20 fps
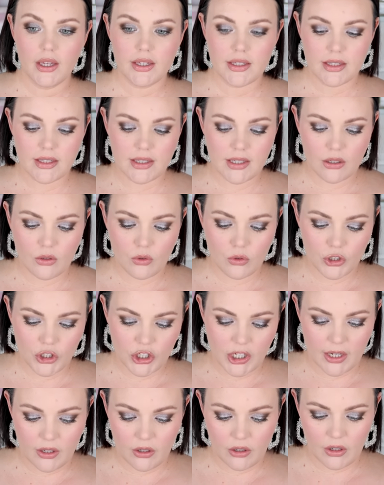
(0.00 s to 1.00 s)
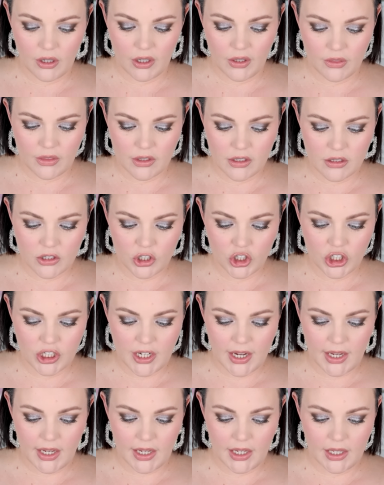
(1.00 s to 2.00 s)
single shadow in the
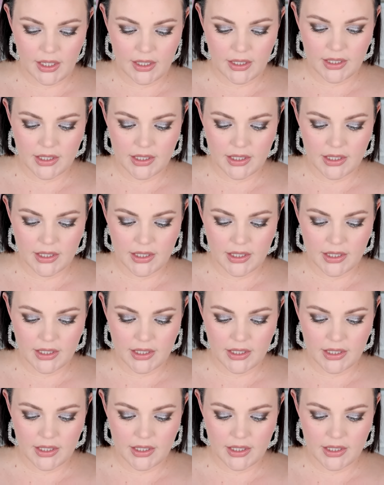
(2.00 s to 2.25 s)
shade.